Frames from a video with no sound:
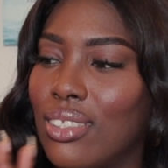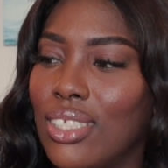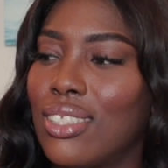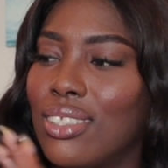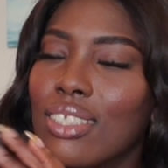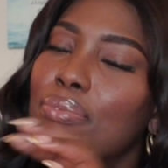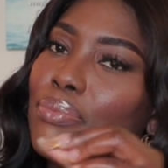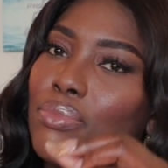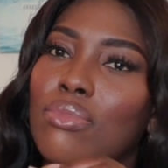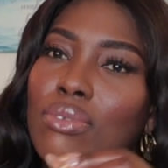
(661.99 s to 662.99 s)
This,
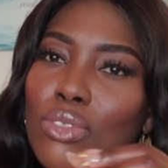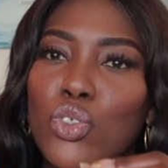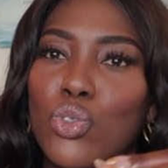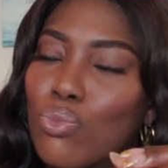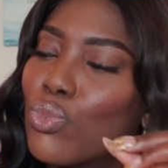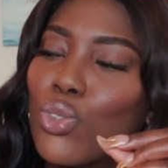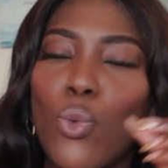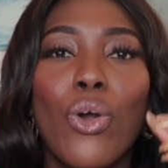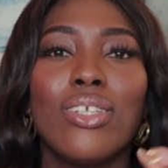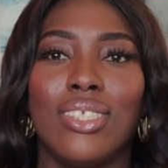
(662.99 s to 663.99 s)

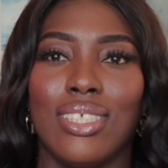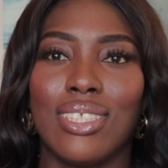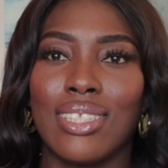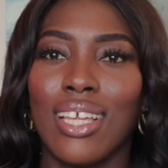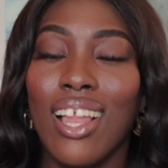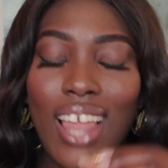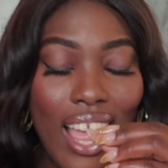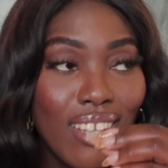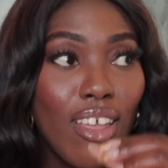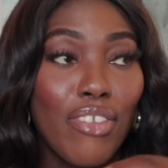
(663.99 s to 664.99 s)
gorgeous.
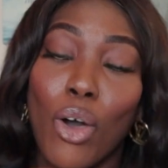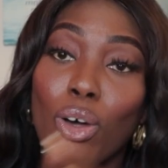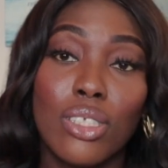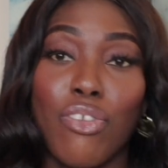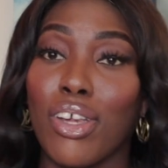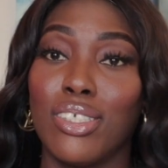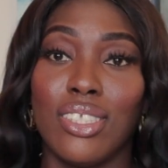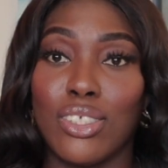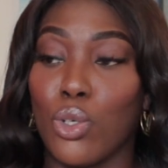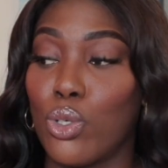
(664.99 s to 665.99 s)
I love it. All these
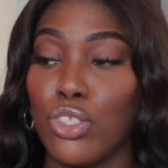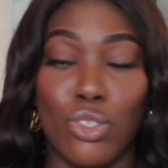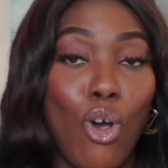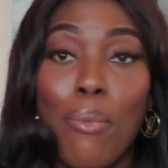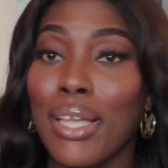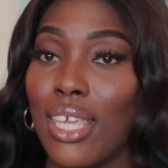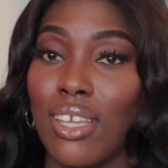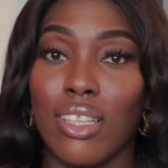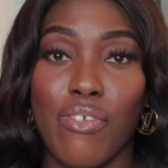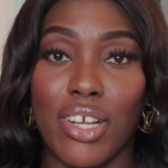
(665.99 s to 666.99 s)
fragrances are gorgeous. All my
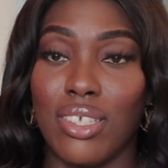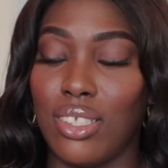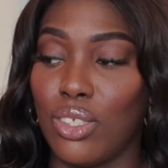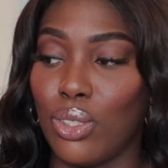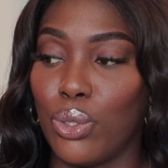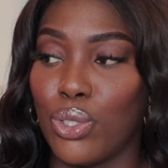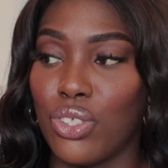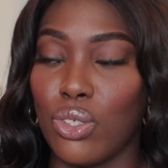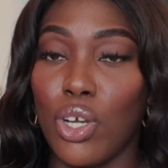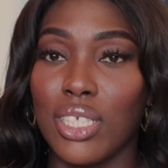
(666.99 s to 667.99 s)
KAYALI fragrances are
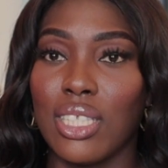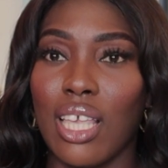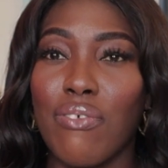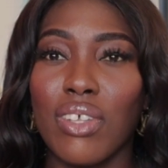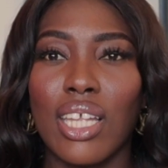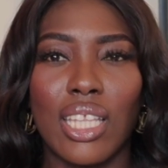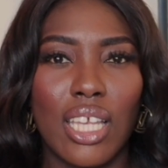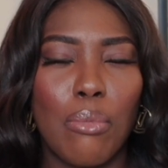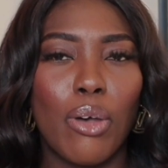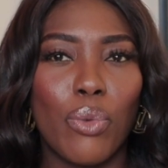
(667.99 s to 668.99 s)
gorgeous, honestly. I feel like they
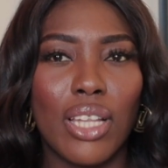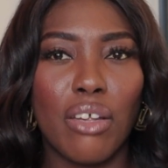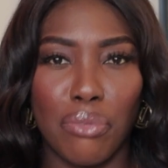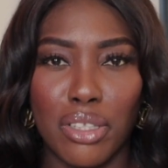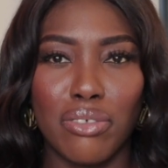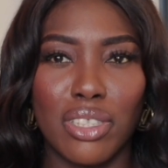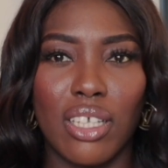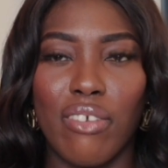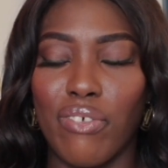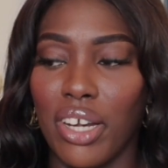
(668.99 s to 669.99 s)
come out with like really, really
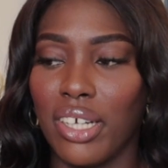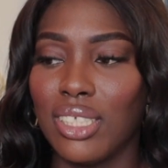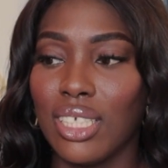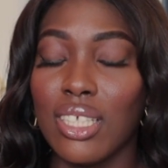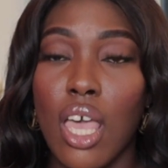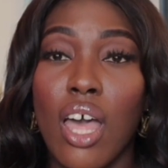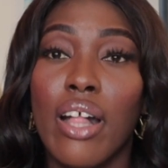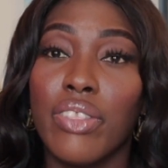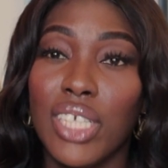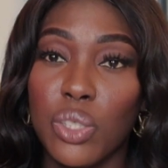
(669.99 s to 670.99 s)
good fragrances.
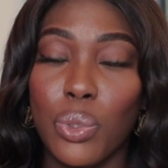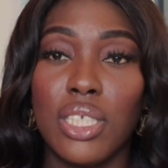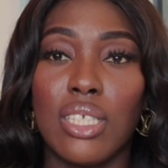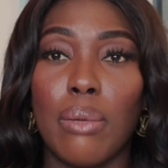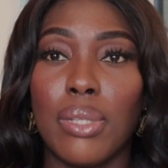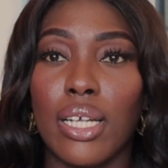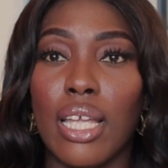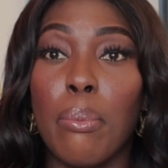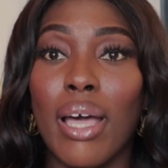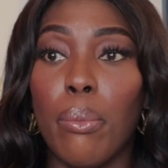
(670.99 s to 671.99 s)
This one is up there
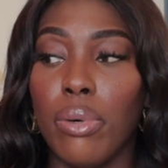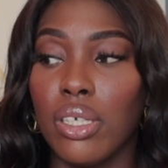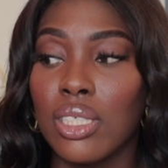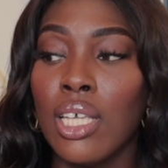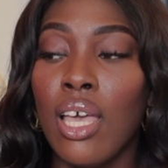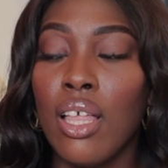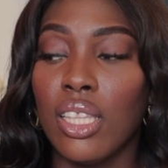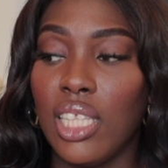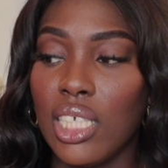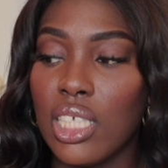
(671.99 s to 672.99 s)
in my books.
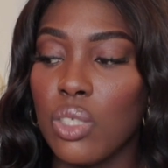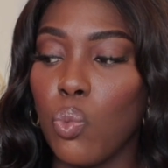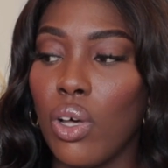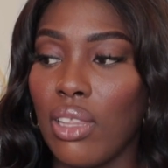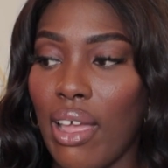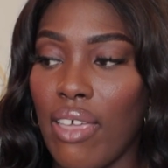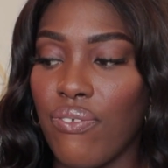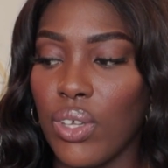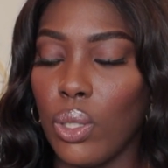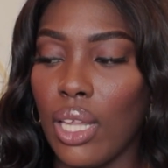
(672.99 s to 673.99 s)
This is one that I
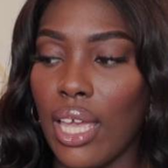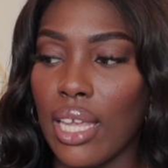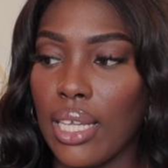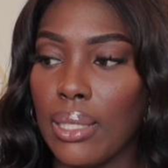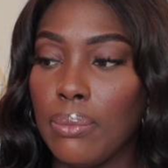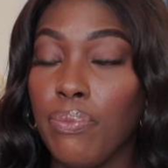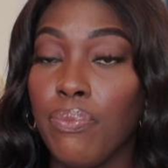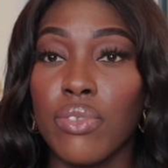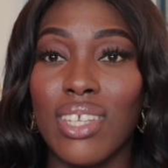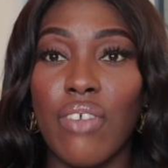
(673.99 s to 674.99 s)
feel like
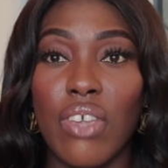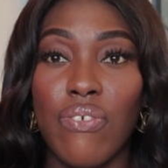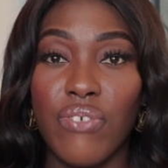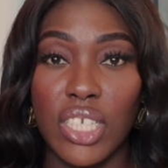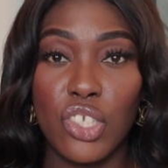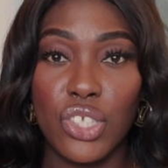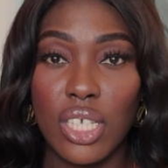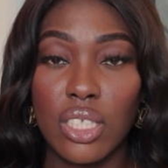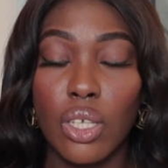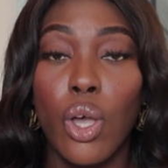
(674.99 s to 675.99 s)
if it
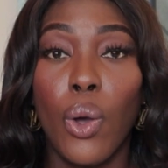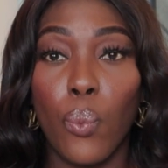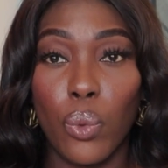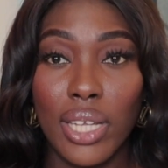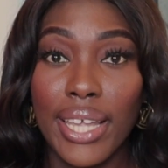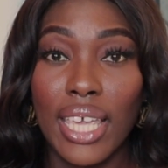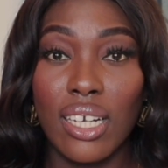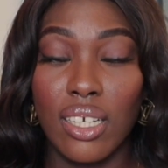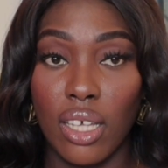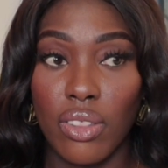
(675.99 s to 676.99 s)
finishes, will I get
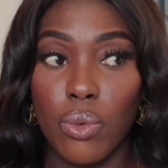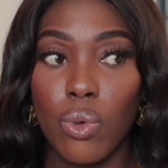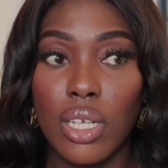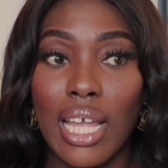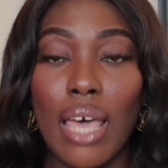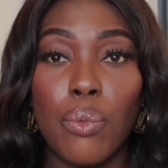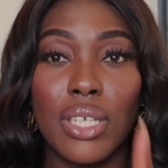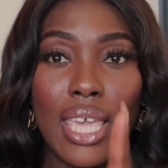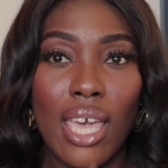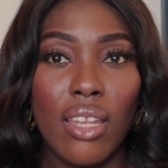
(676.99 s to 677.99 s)
another one? I will
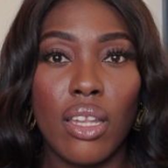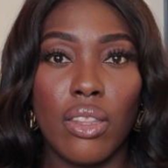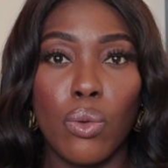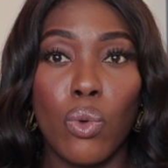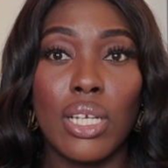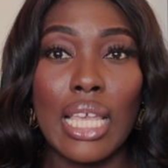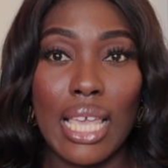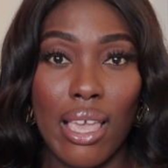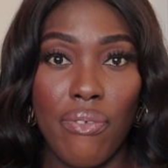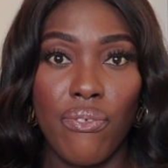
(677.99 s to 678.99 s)
get another one
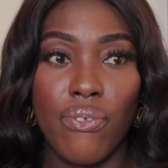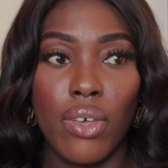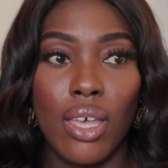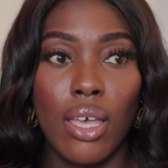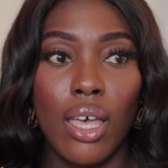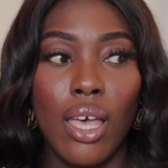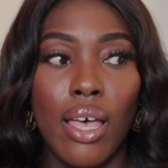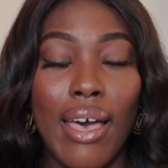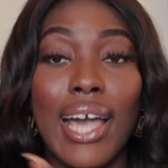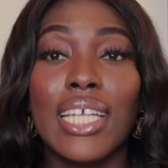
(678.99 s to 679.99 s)
if
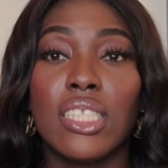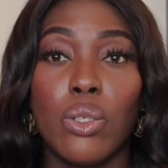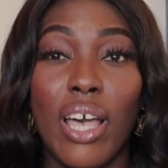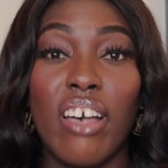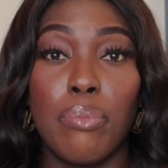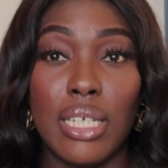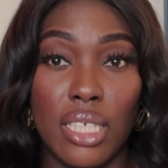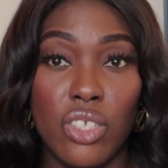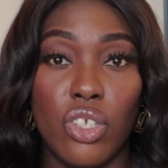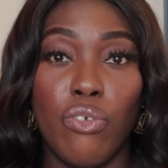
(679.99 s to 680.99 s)
I still have my
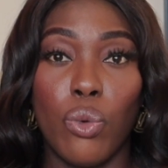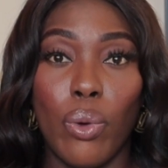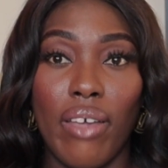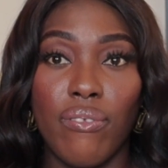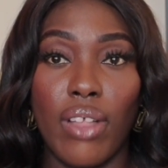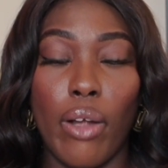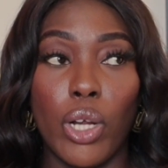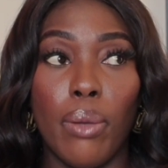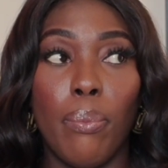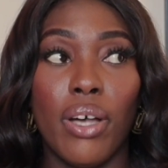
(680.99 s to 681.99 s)
Deja Vu White
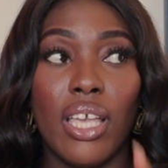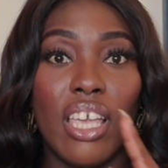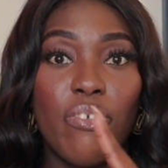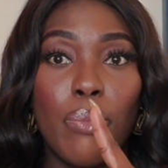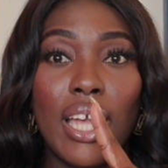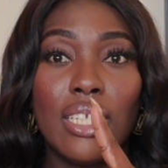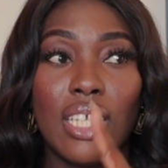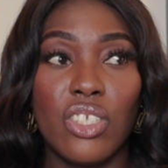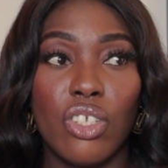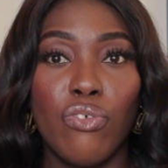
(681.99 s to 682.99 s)
Flower. But if my
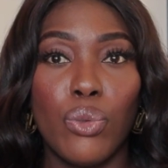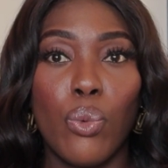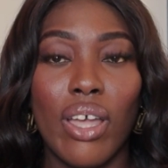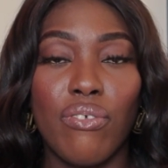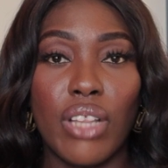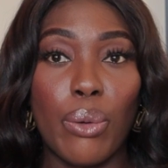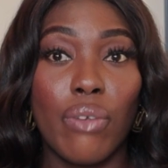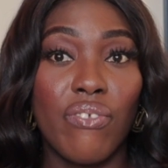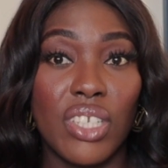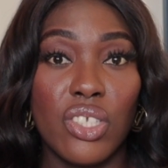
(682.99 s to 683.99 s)
Deja Vu White Flower
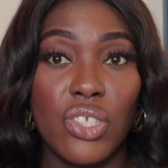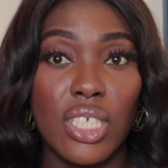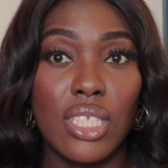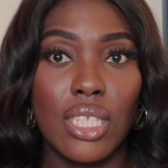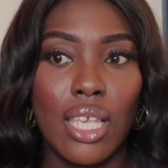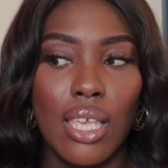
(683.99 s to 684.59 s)
finishes